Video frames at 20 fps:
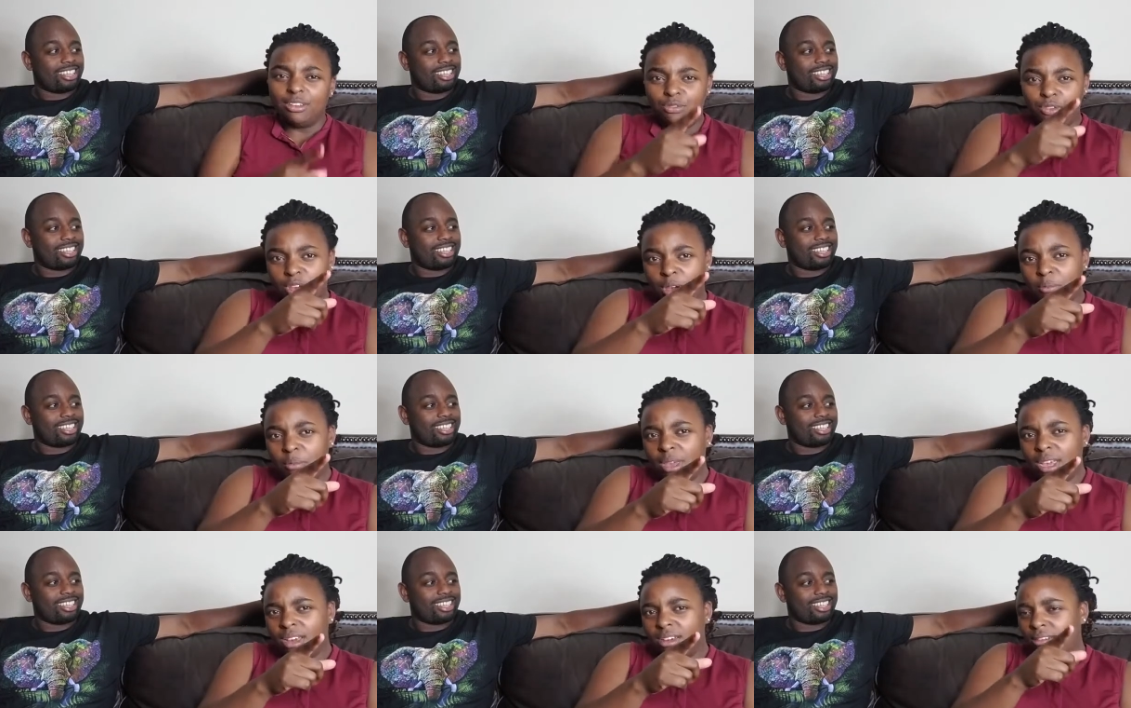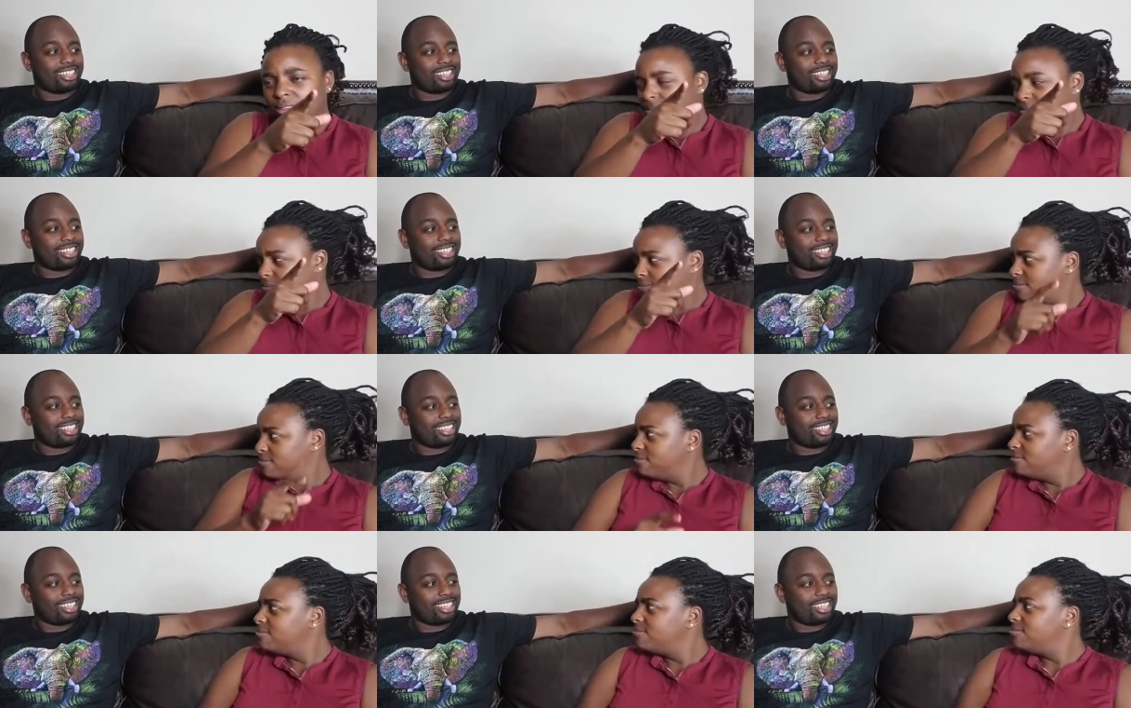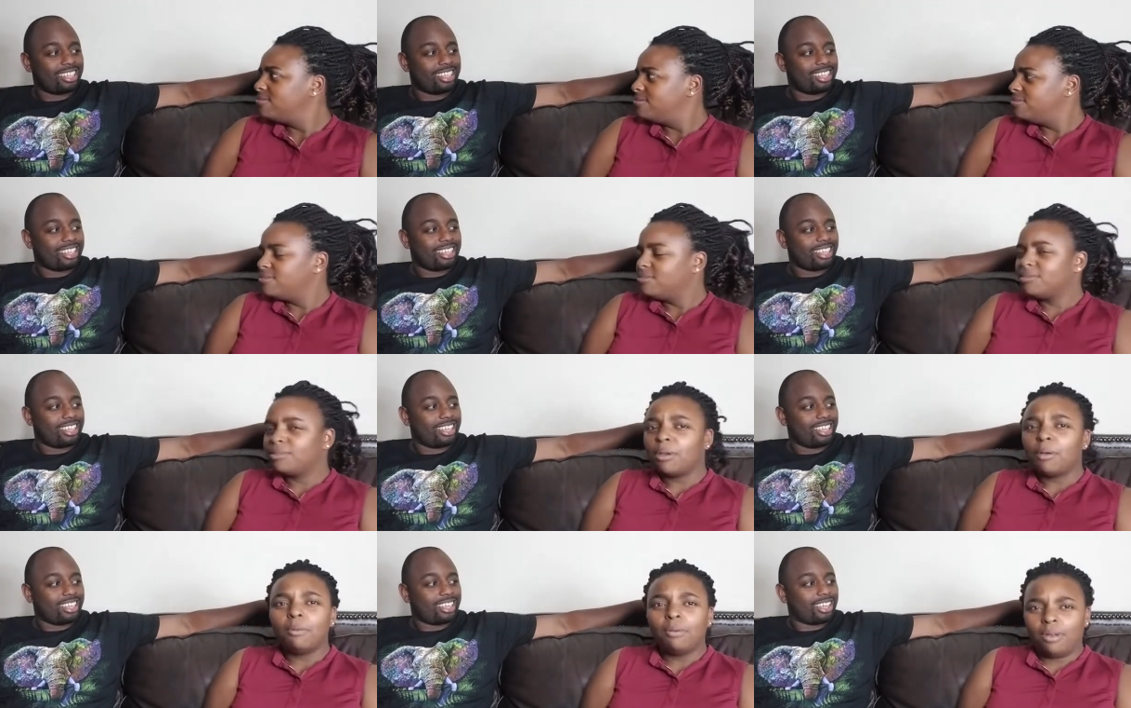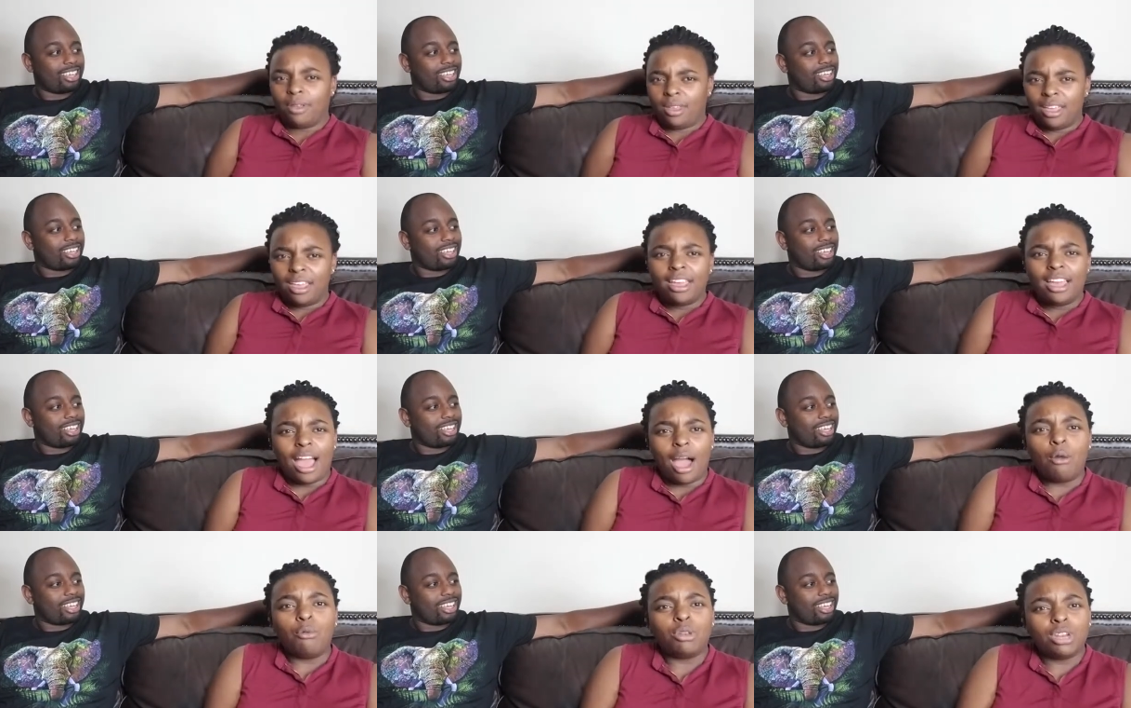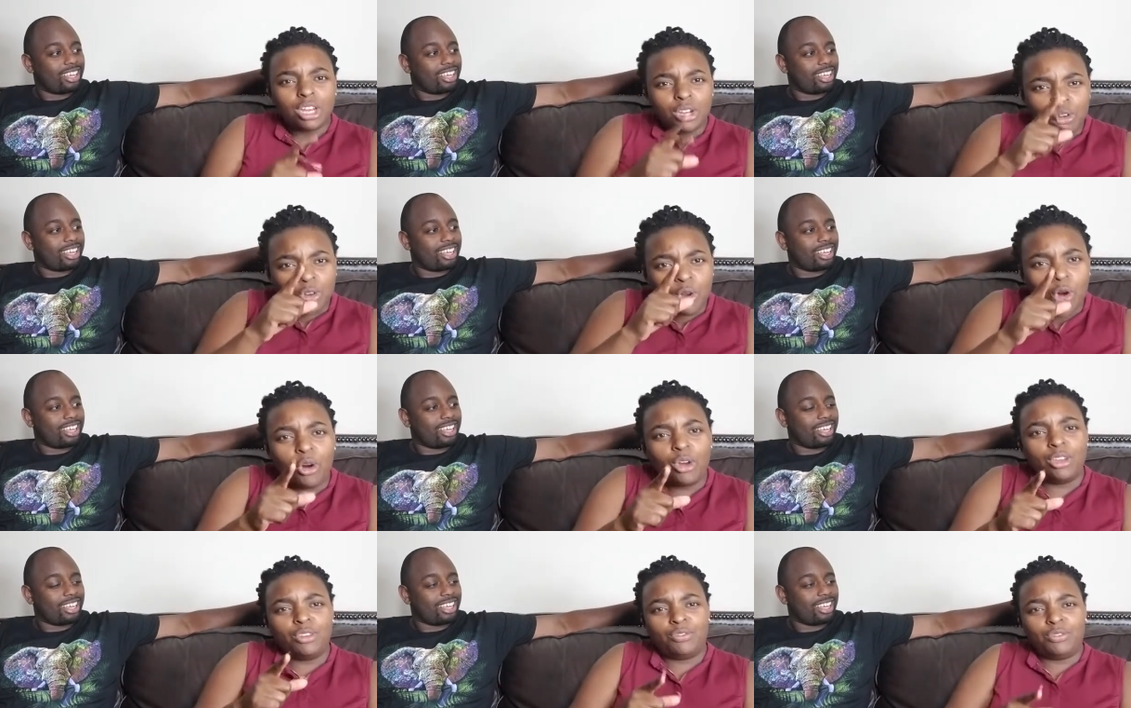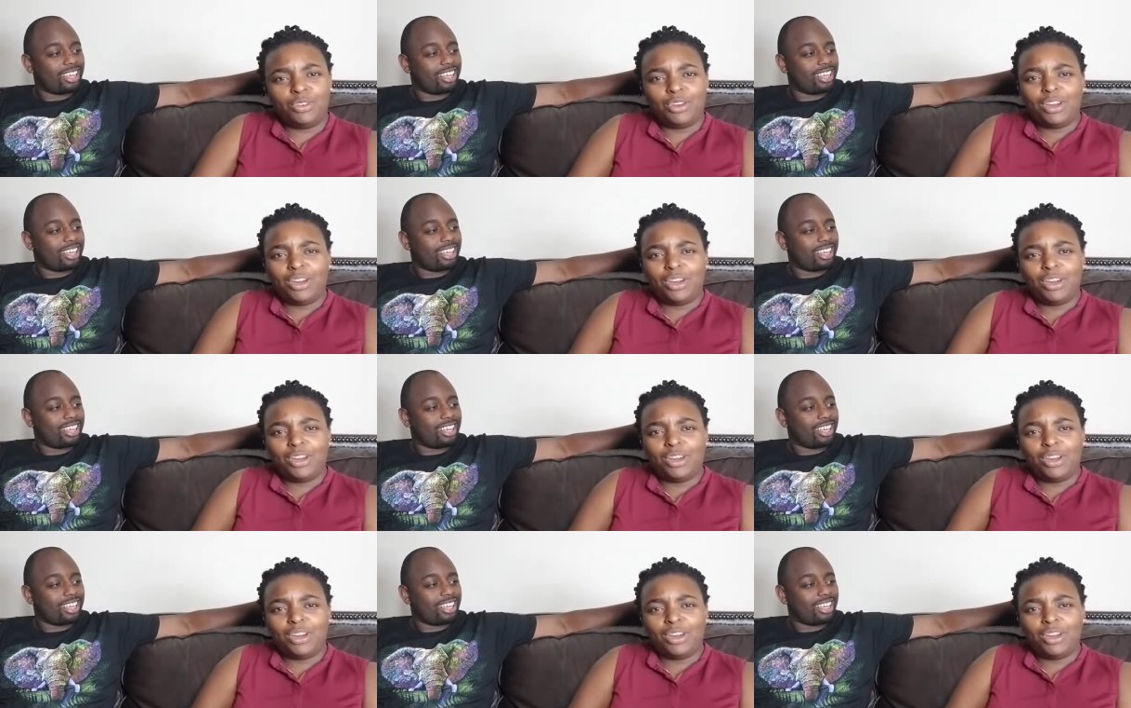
Speaker 1: you're male, I want to know if you're.